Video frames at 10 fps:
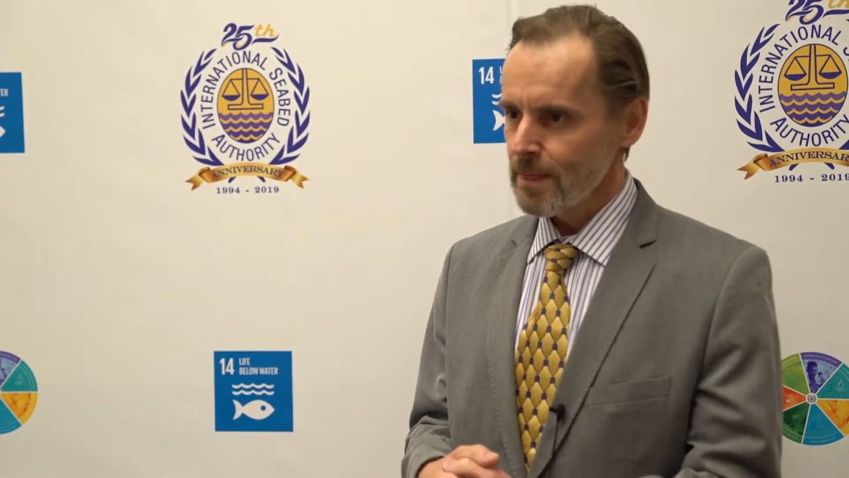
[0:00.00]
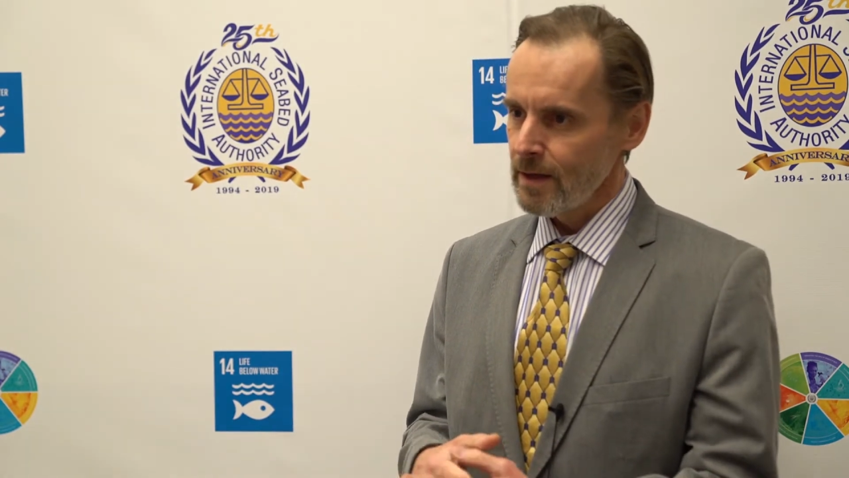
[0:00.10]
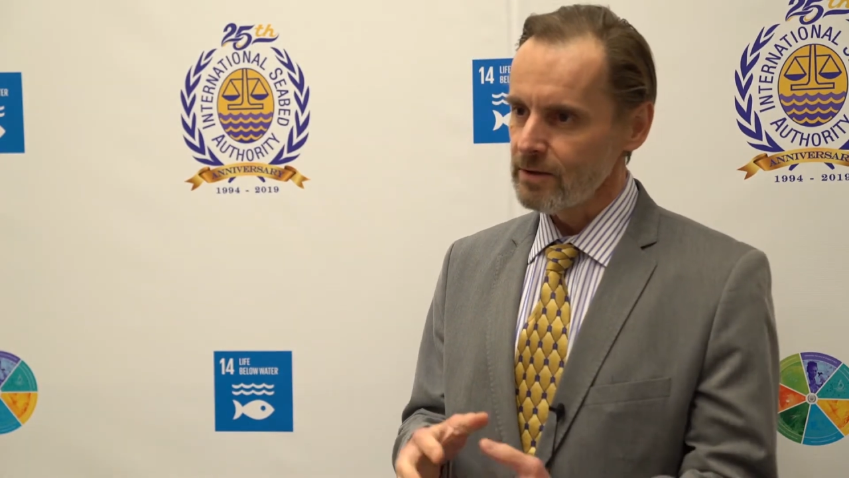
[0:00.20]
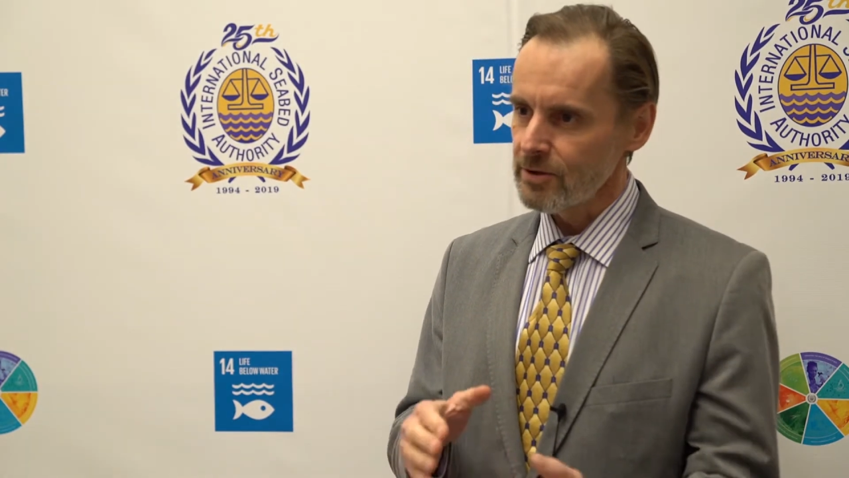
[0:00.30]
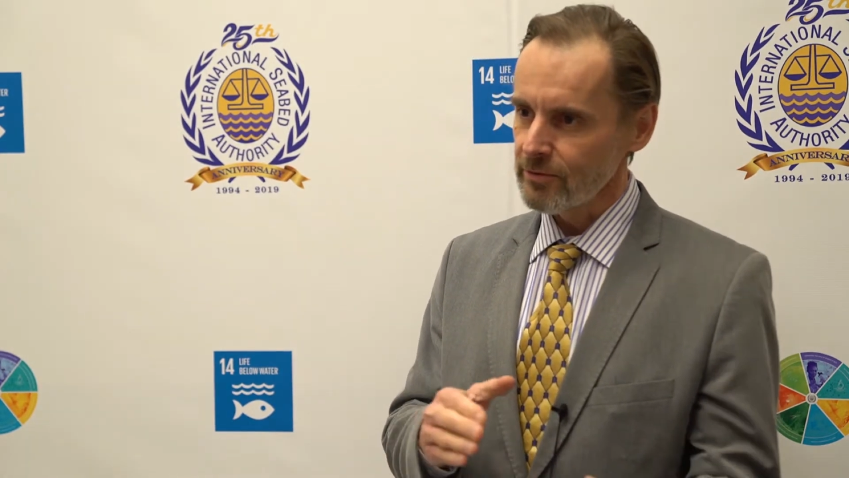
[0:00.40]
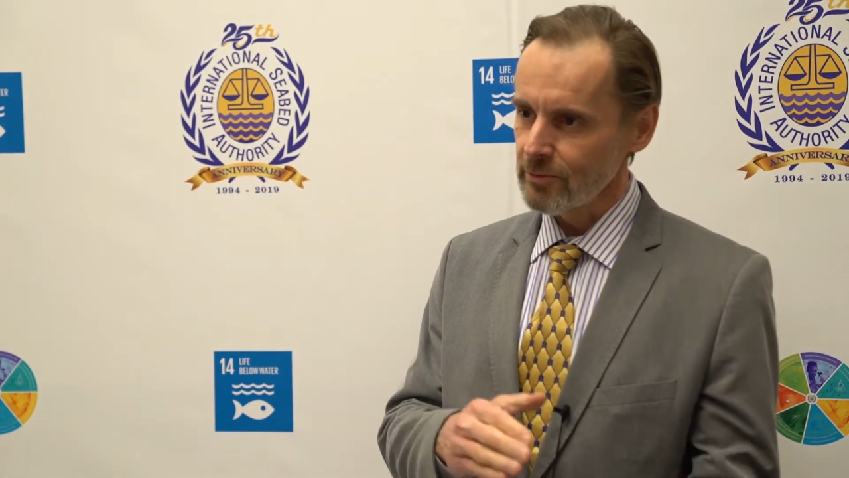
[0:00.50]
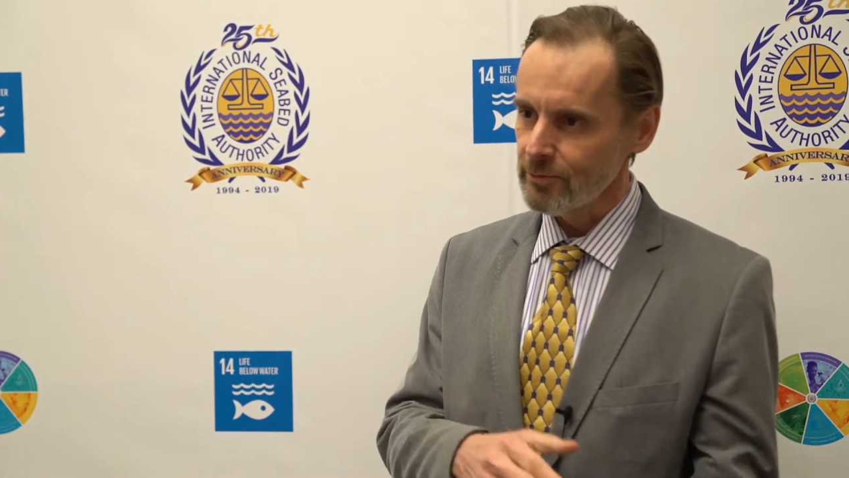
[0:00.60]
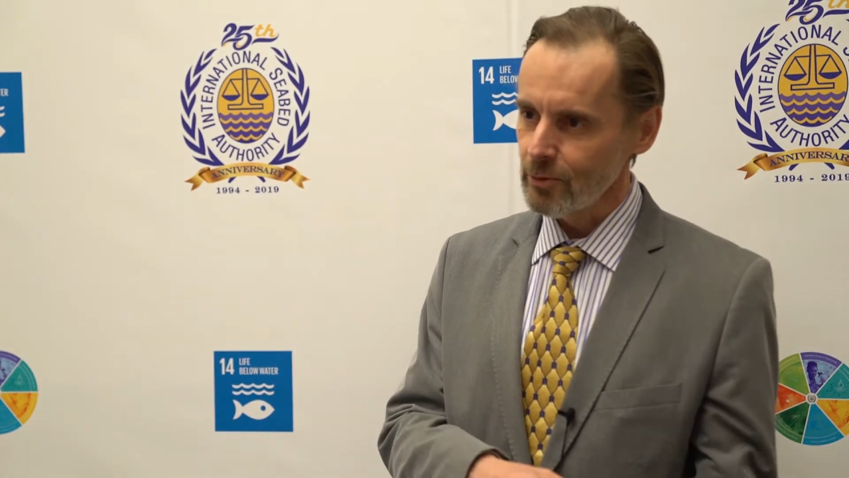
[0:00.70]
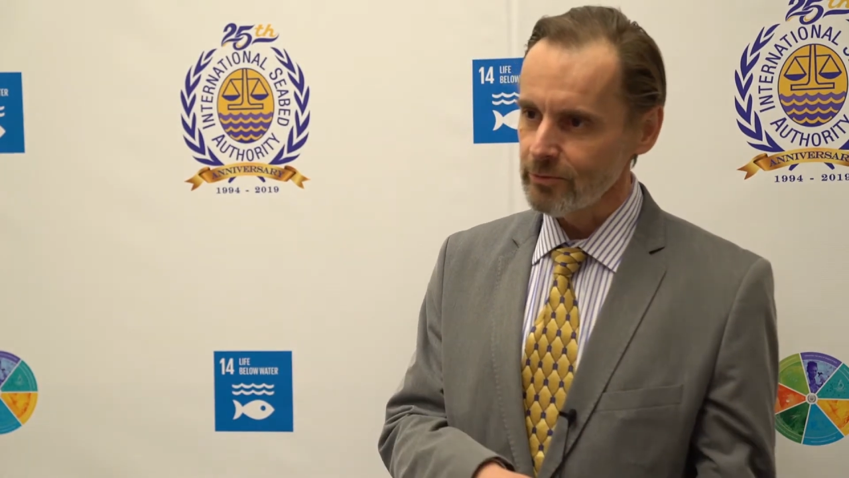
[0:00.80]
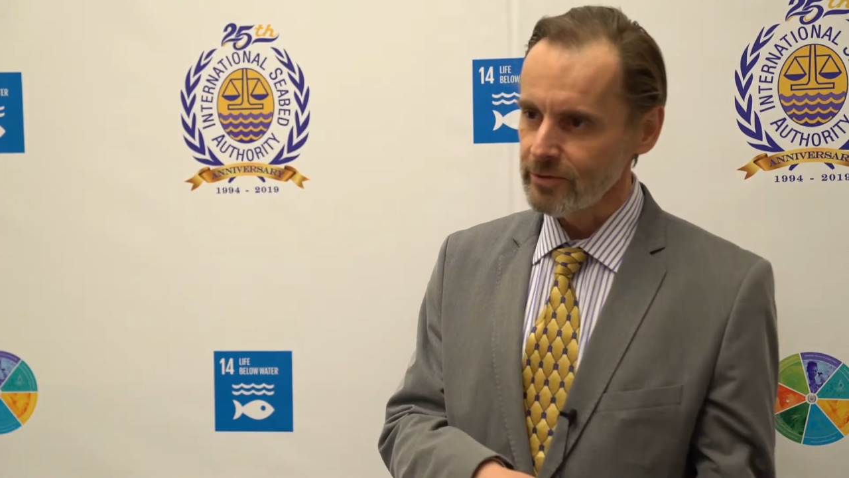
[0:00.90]
interests of
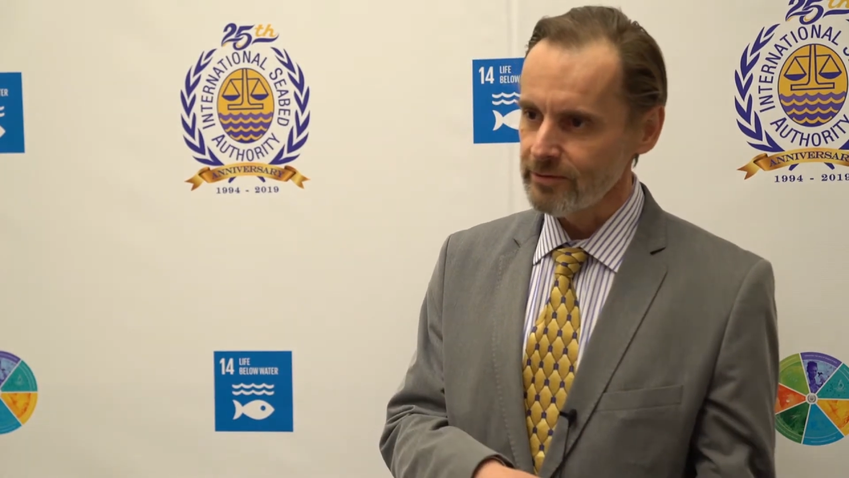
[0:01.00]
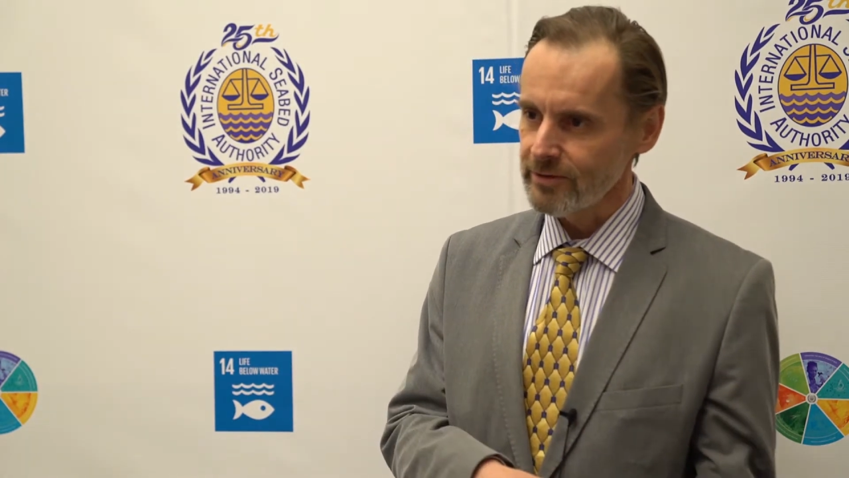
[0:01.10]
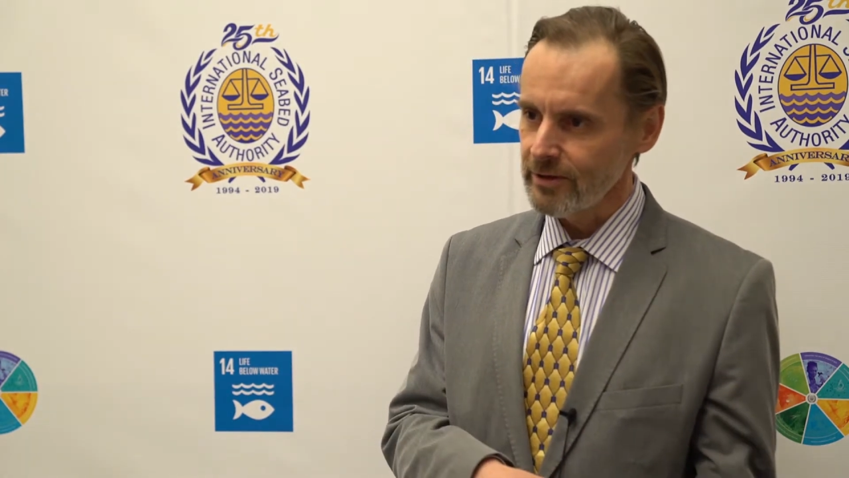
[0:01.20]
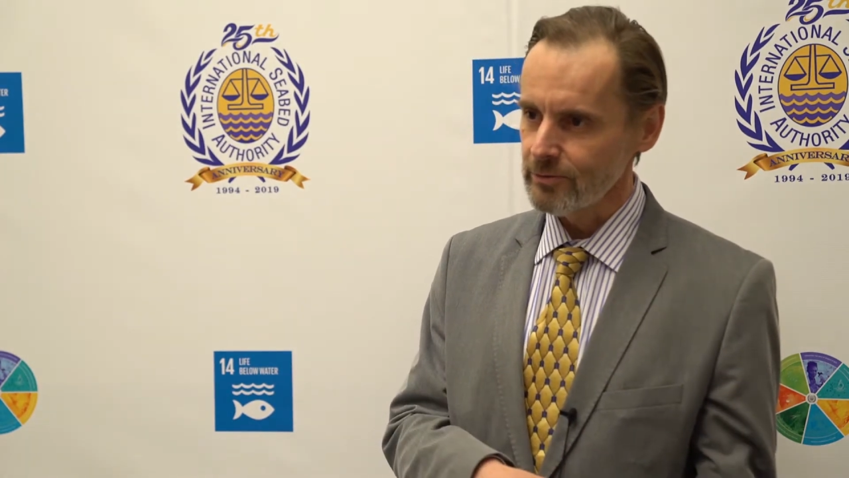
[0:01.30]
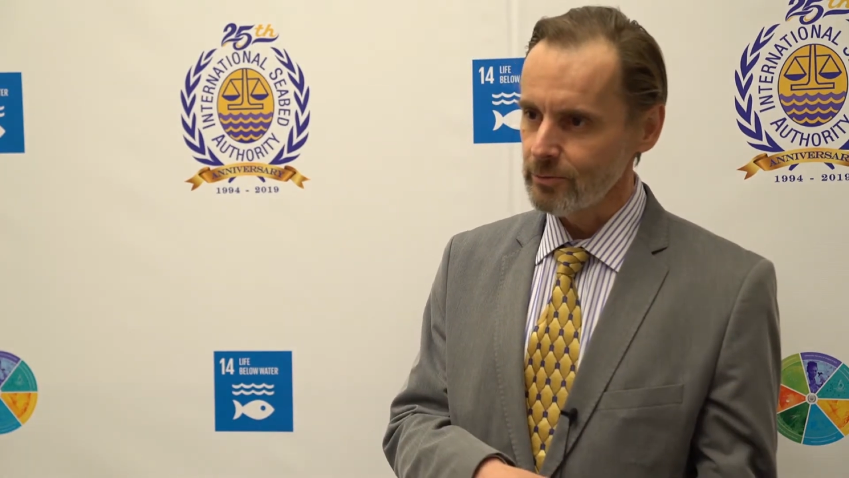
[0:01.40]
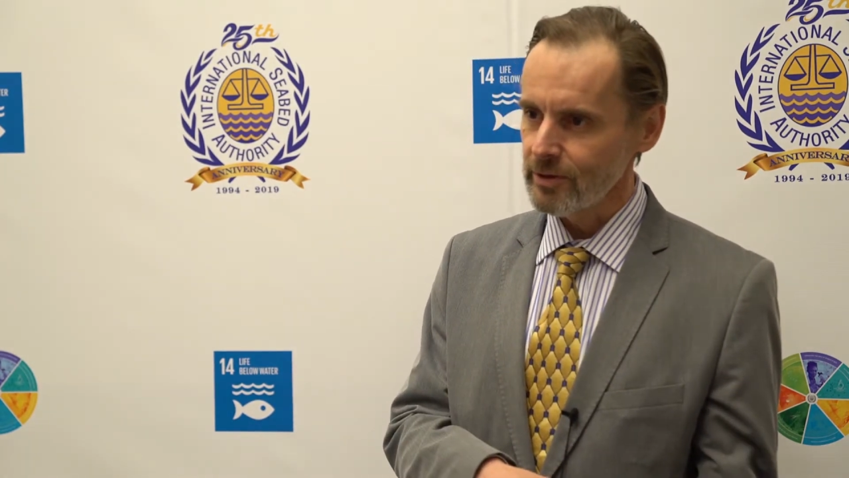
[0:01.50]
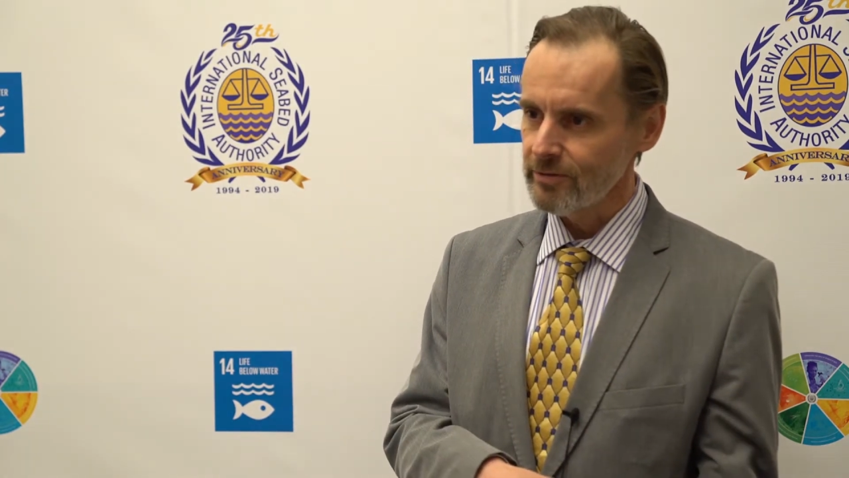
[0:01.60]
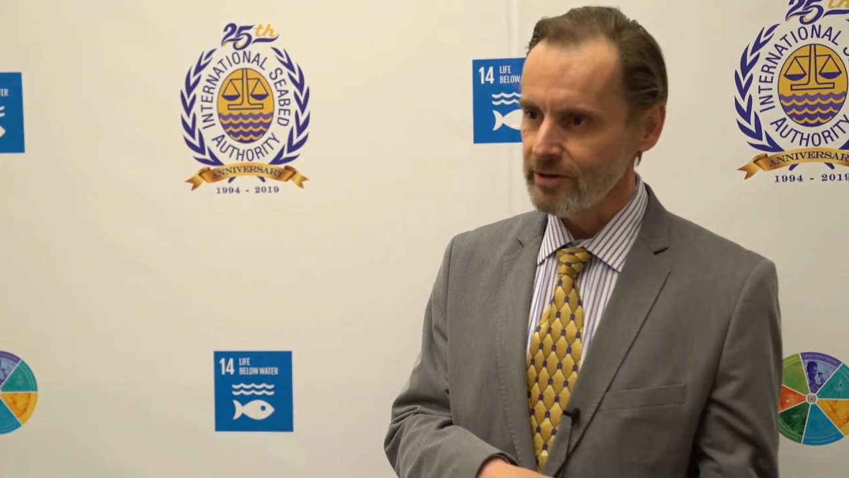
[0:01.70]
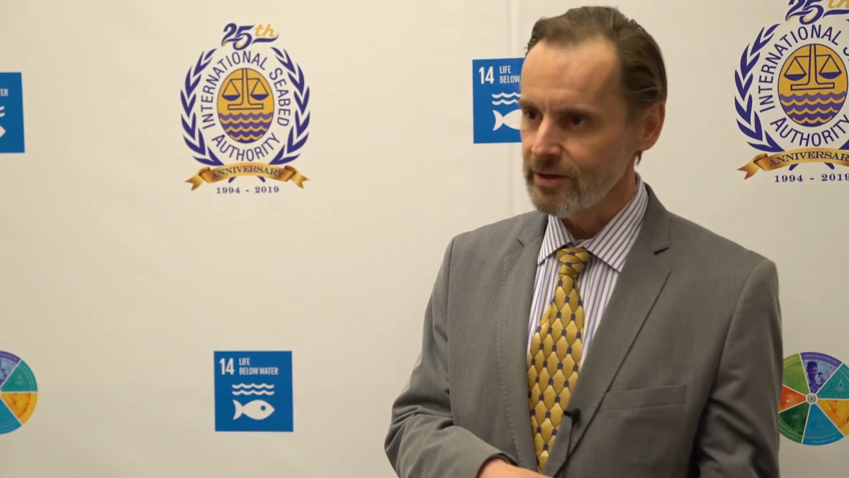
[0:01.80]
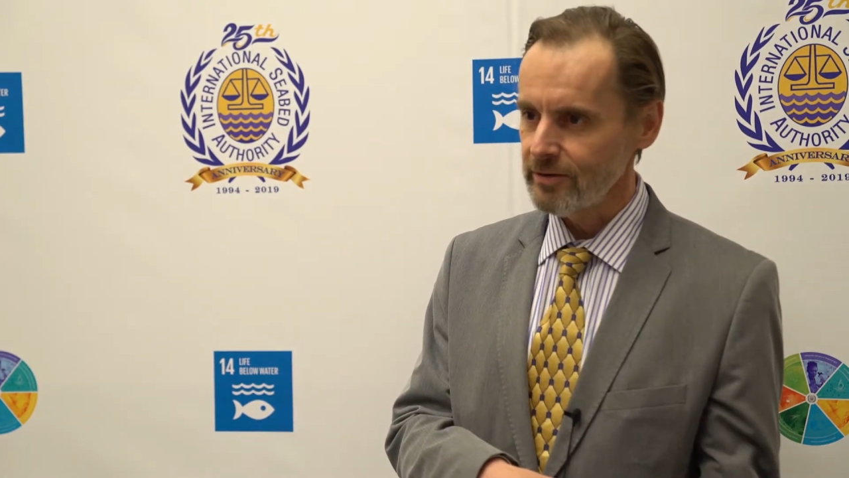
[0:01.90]
coastal states on one
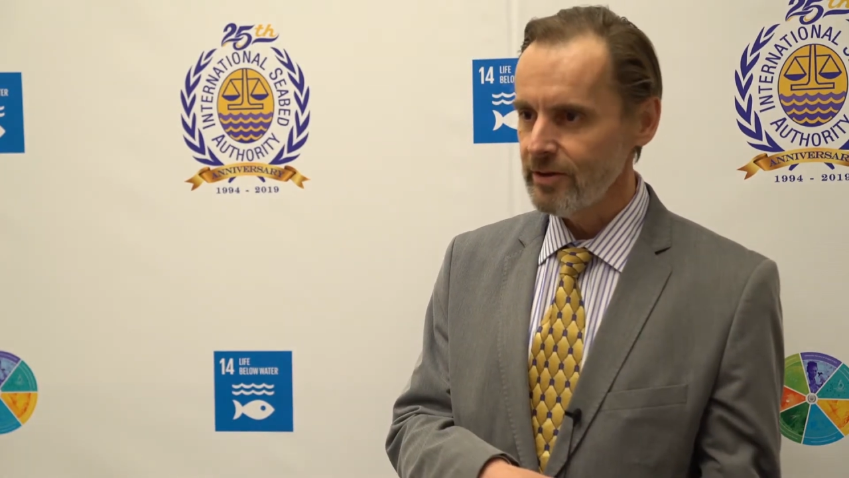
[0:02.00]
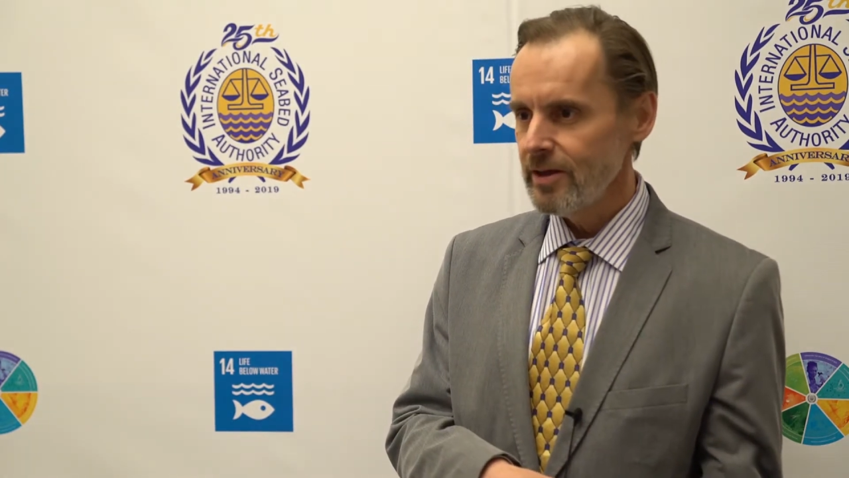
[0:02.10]
side,